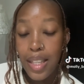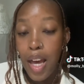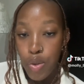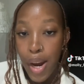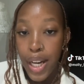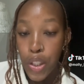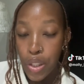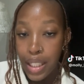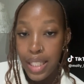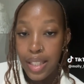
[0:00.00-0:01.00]
trying to
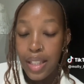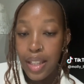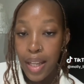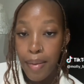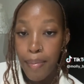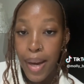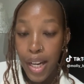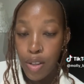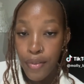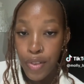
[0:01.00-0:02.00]
lessen the impact
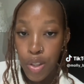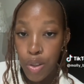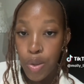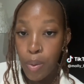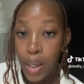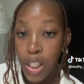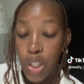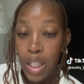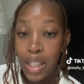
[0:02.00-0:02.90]
of the situation